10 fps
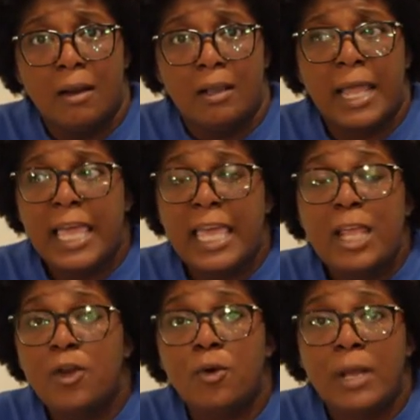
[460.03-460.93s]
like he
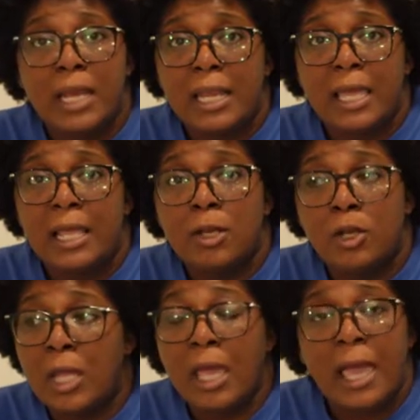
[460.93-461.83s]
knew that Dane
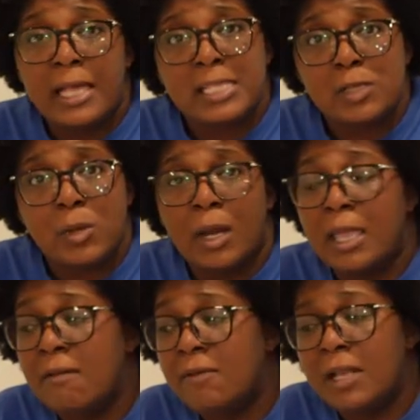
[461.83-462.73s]
Dane had sex with her.
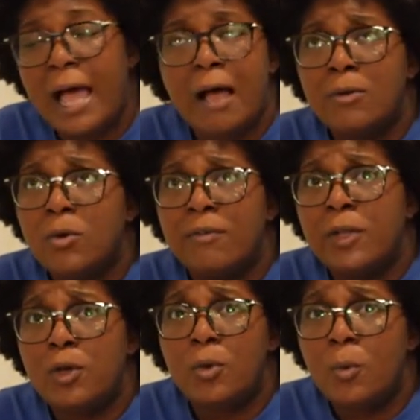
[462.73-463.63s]
Even I don't know if
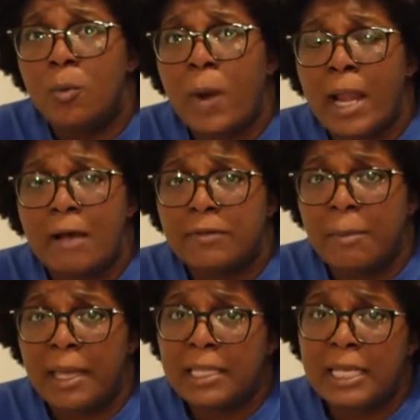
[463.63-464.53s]
he knew right off the
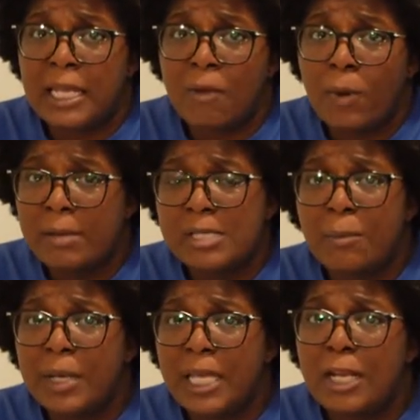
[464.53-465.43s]
bat that Dane raped her,
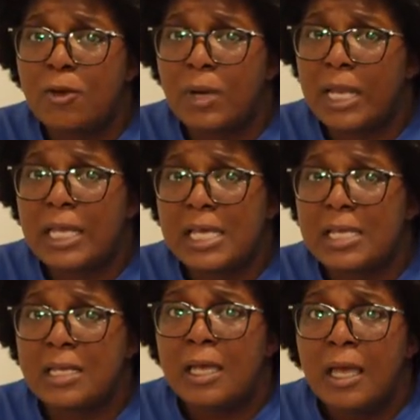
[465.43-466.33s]
but he knew that
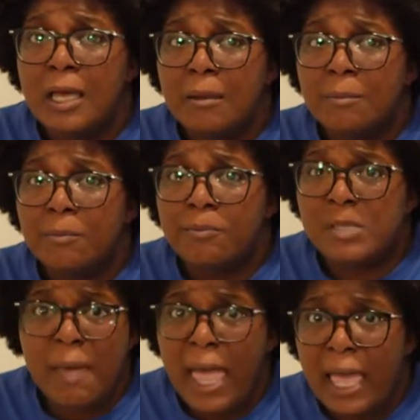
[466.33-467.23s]
Dane
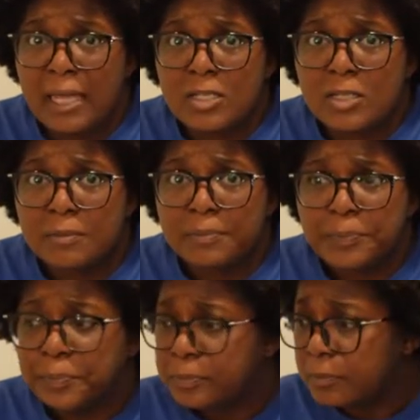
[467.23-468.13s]
smashed
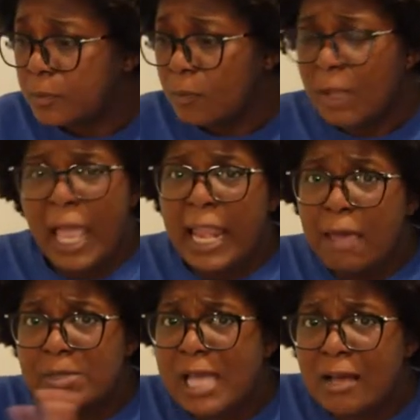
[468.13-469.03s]
and they
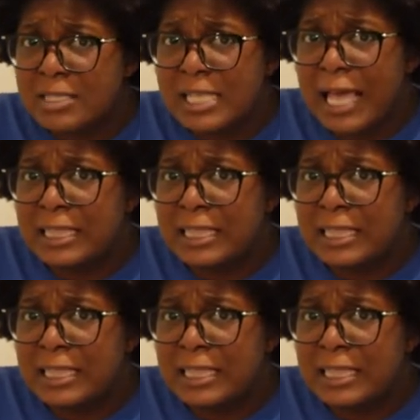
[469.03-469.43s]
was all just the